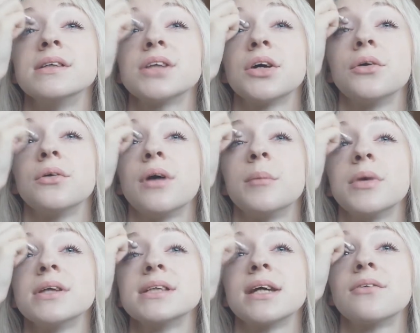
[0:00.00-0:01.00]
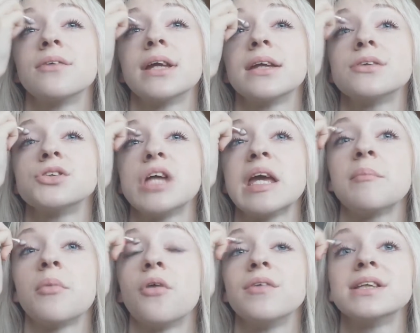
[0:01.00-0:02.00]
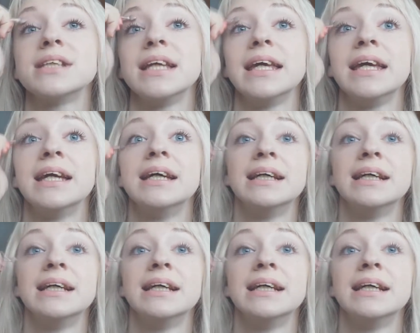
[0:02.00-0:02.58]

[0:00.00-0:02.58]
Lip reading: So I'm using a really cheap, obviously,